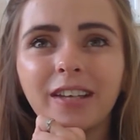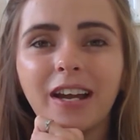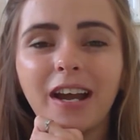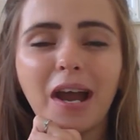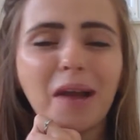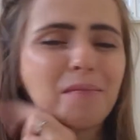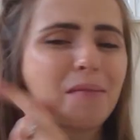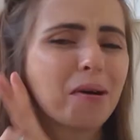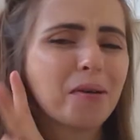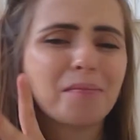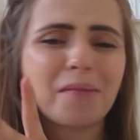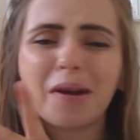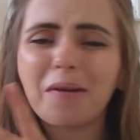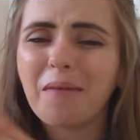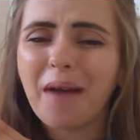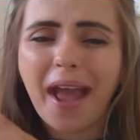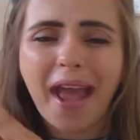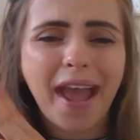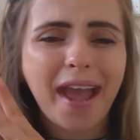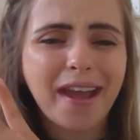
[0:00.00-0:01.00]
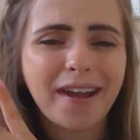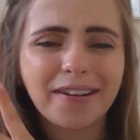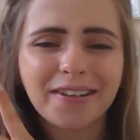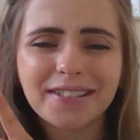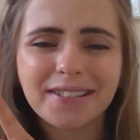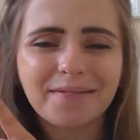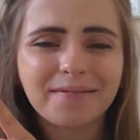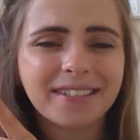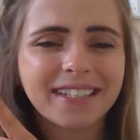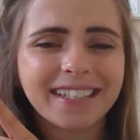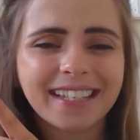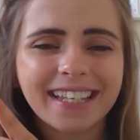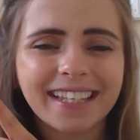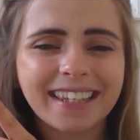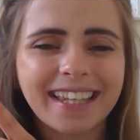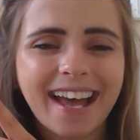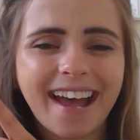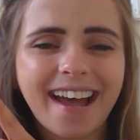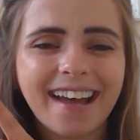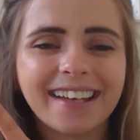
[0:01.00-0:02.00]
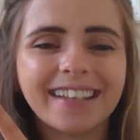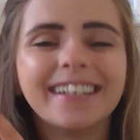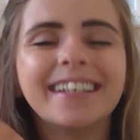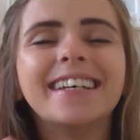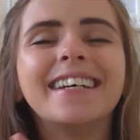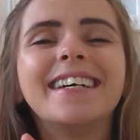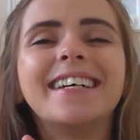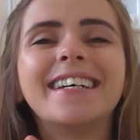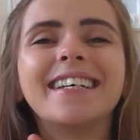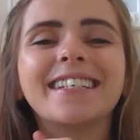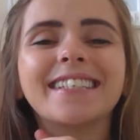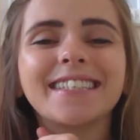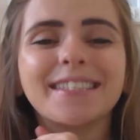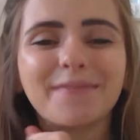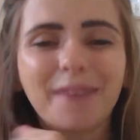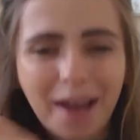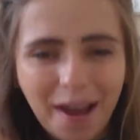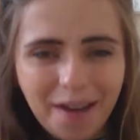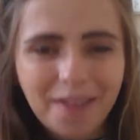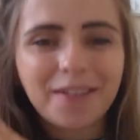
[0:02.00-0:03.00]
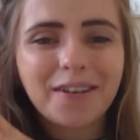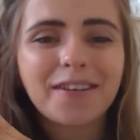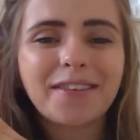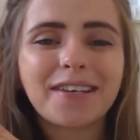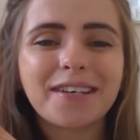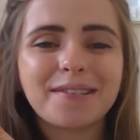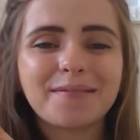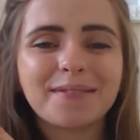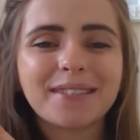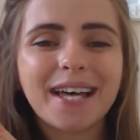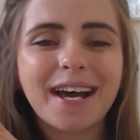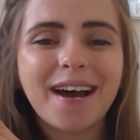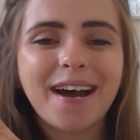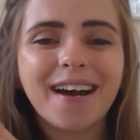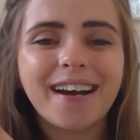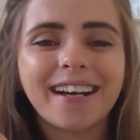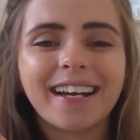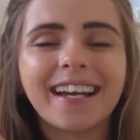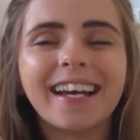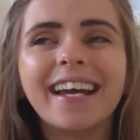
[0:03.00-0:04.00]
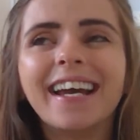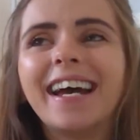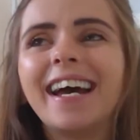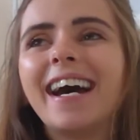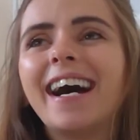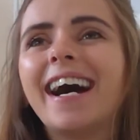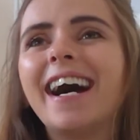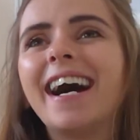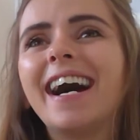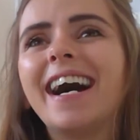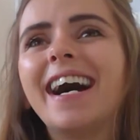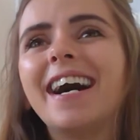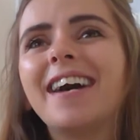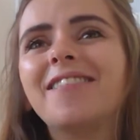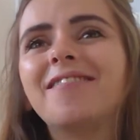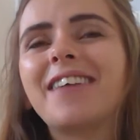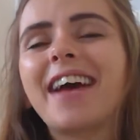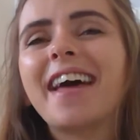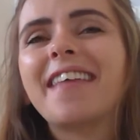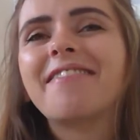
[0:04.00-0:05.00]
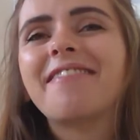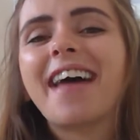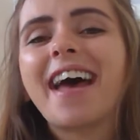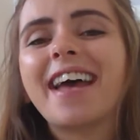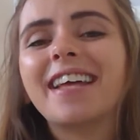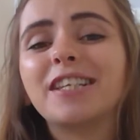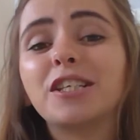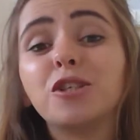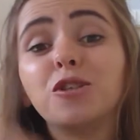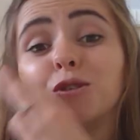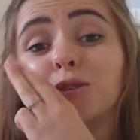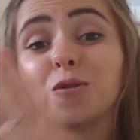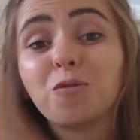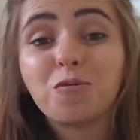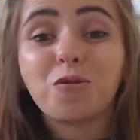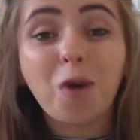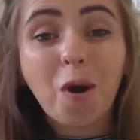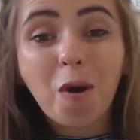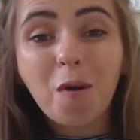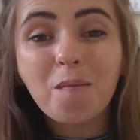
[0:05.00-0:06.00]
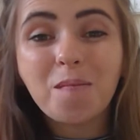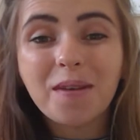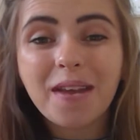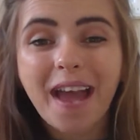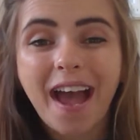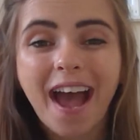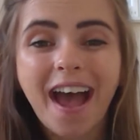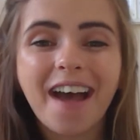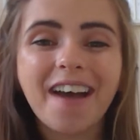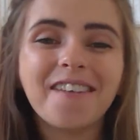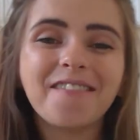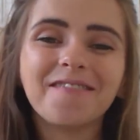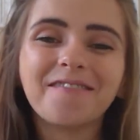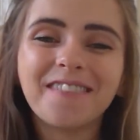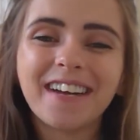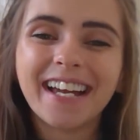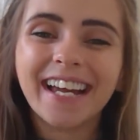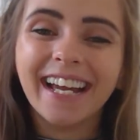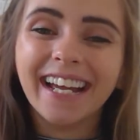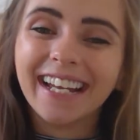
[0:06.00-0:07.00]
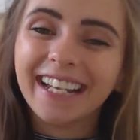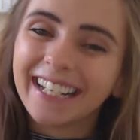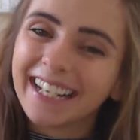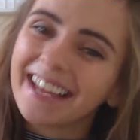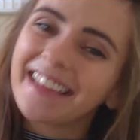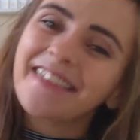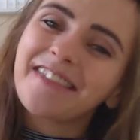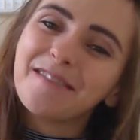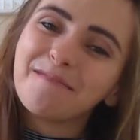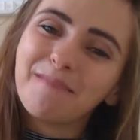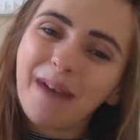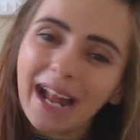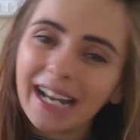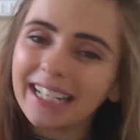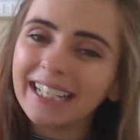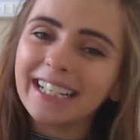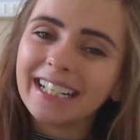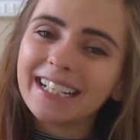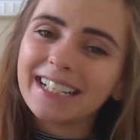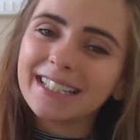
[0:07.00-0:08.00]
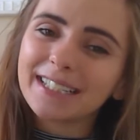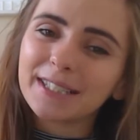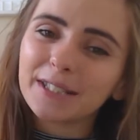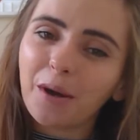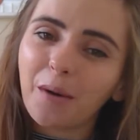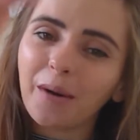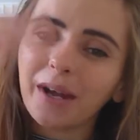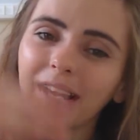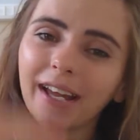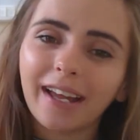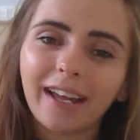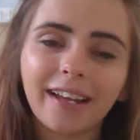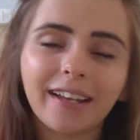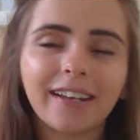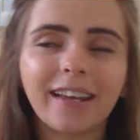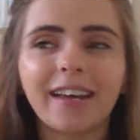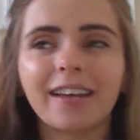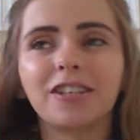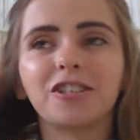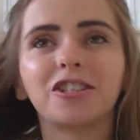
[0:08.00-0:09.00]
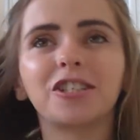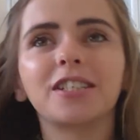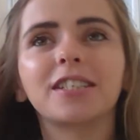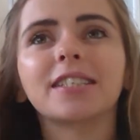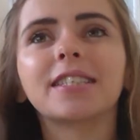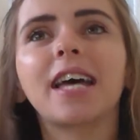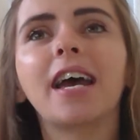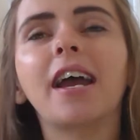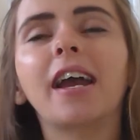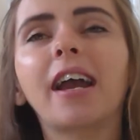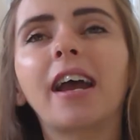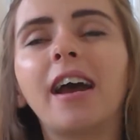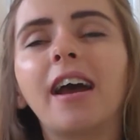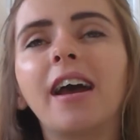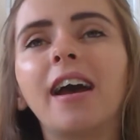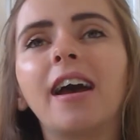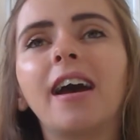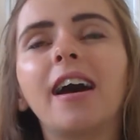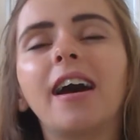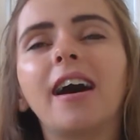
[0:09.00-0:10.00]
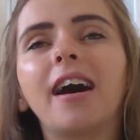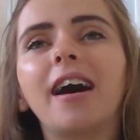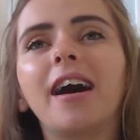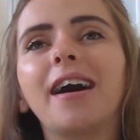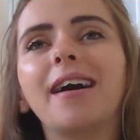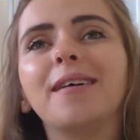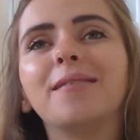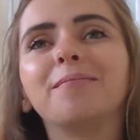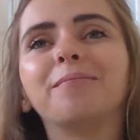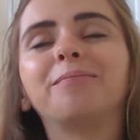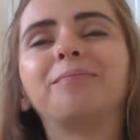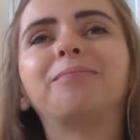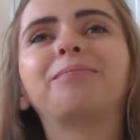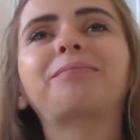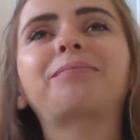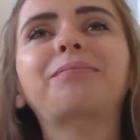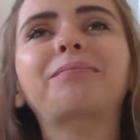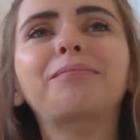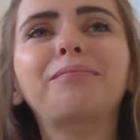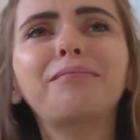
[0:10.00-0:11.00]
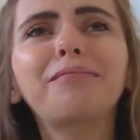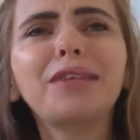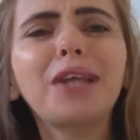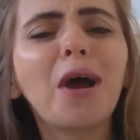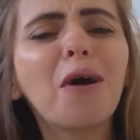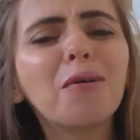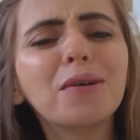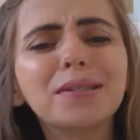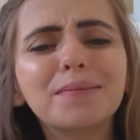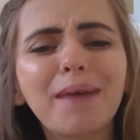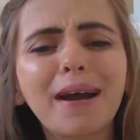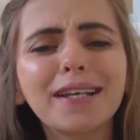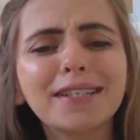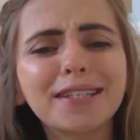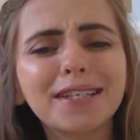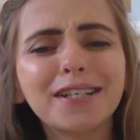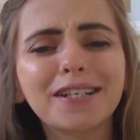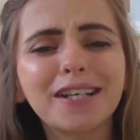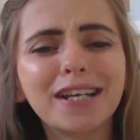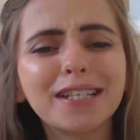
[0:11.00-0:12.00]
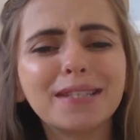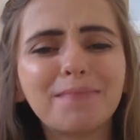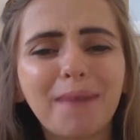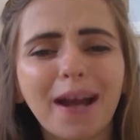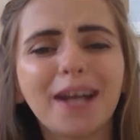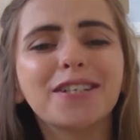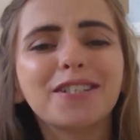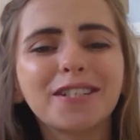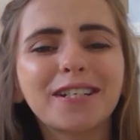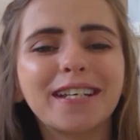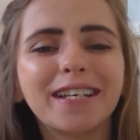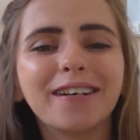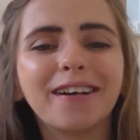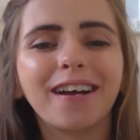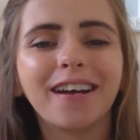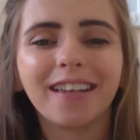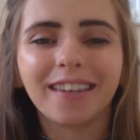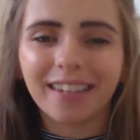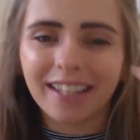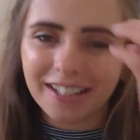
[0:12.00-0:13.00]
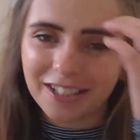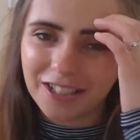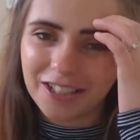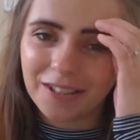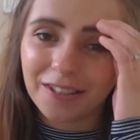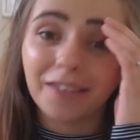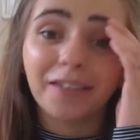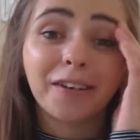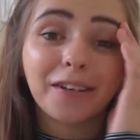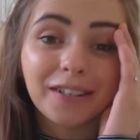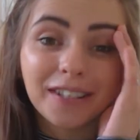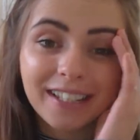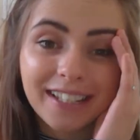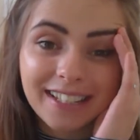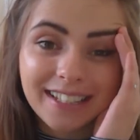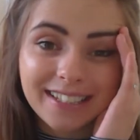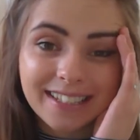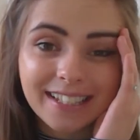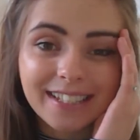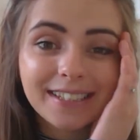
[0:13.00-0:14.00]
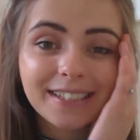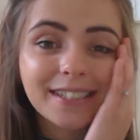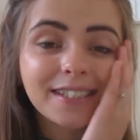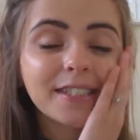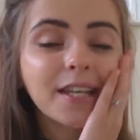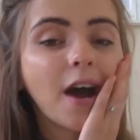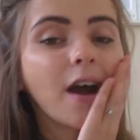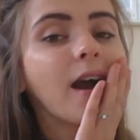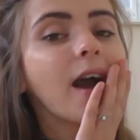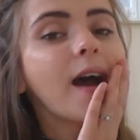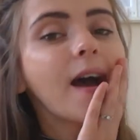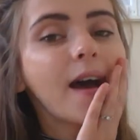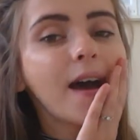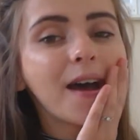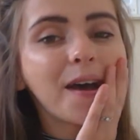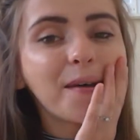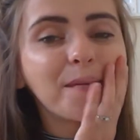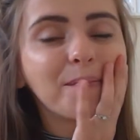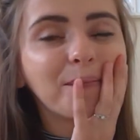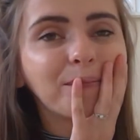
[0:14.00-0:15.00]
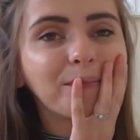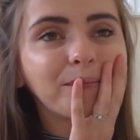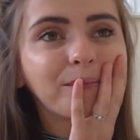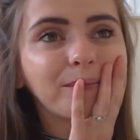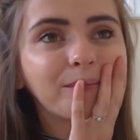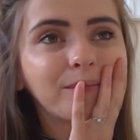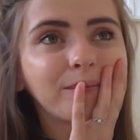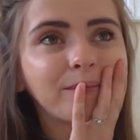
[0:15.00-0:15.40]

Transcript: I'm on my way or something like that is my other theme song. Um, and then Zootopia, when the bunny is going in and she's like, um, oh, it's by, it's by Shakira. Like she literally sings the song. Um,